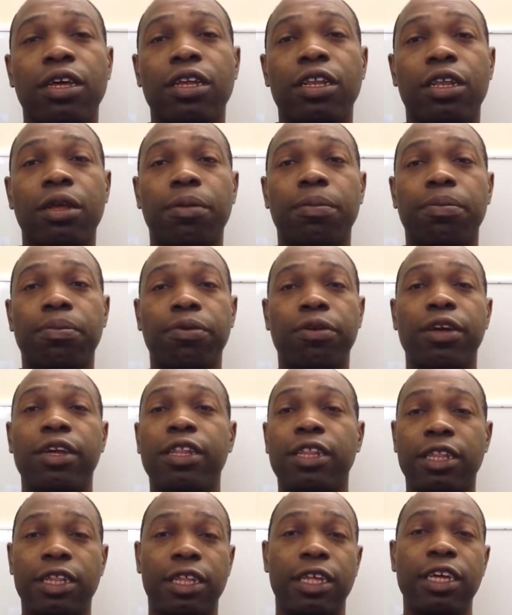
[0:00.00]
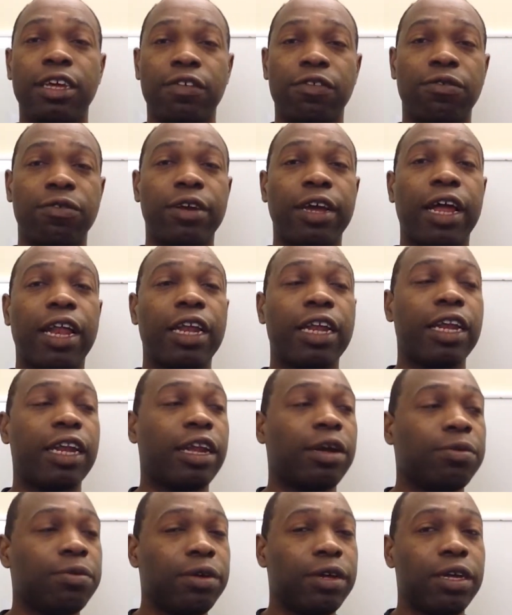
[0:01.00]
the perceived reality
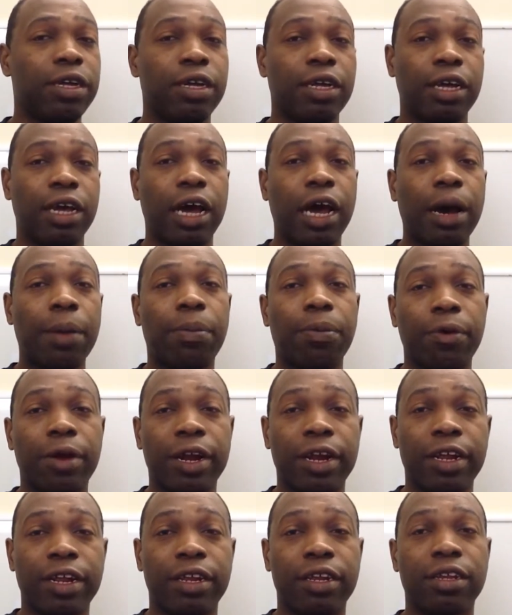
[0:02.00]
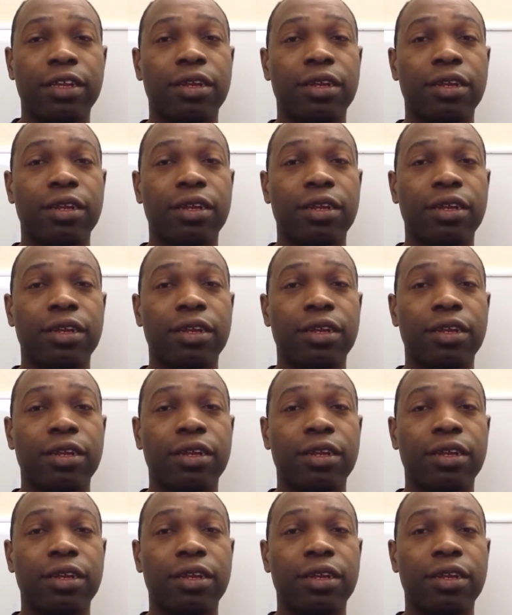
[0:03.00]
that we operate in.